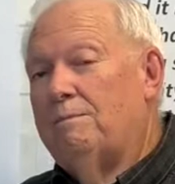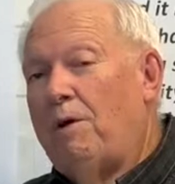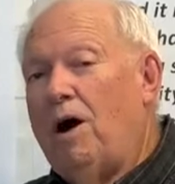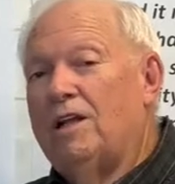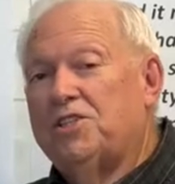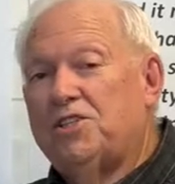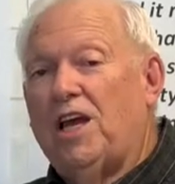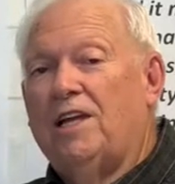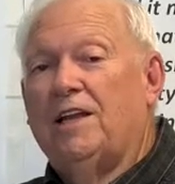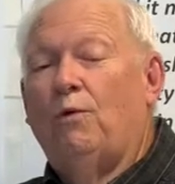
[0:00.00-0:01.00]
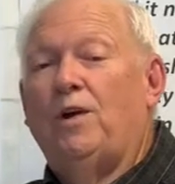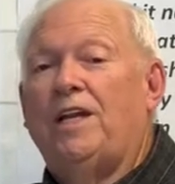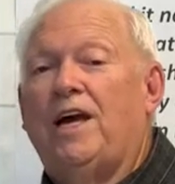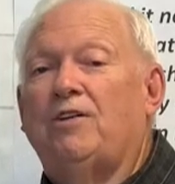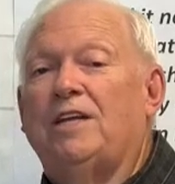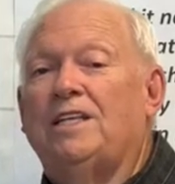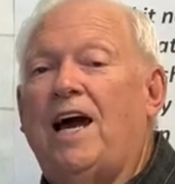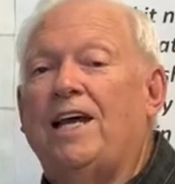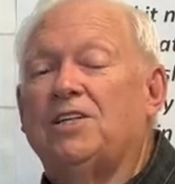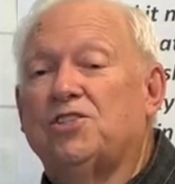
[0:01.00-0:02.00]
Paul is saying that we not only
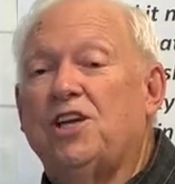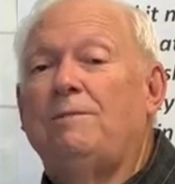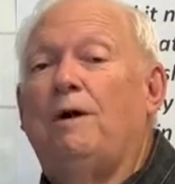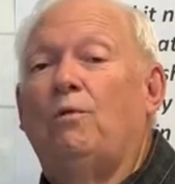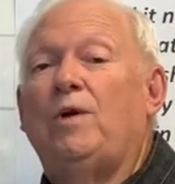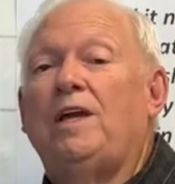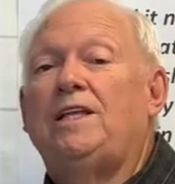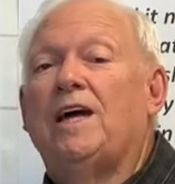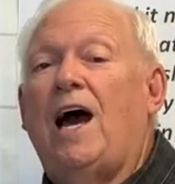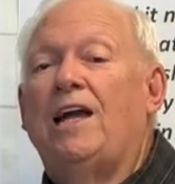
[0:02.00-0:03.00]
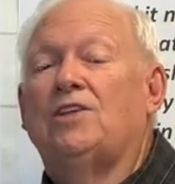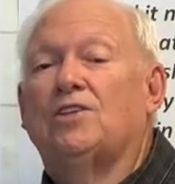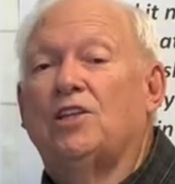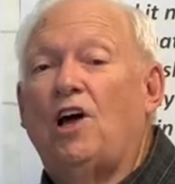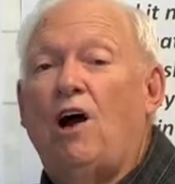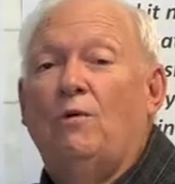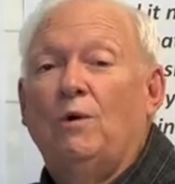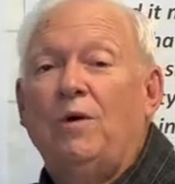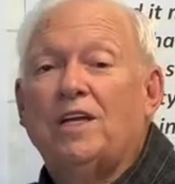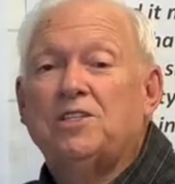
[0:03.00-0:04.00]
died to sin, but we died to the law.
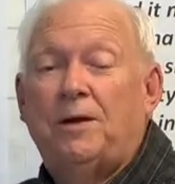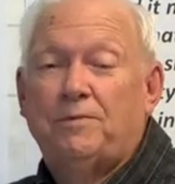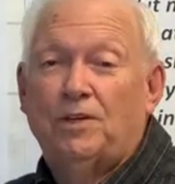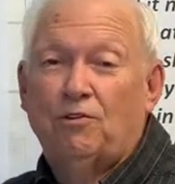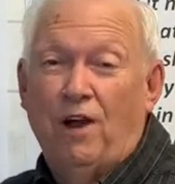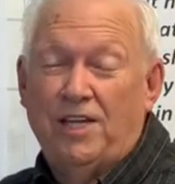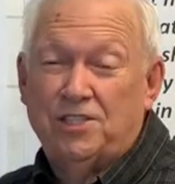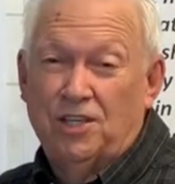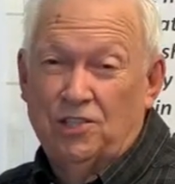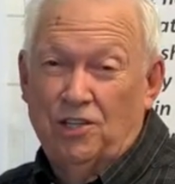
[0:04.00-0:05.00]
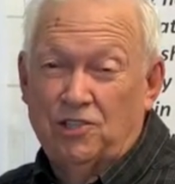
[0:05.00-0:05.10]
When we accepted Christ as our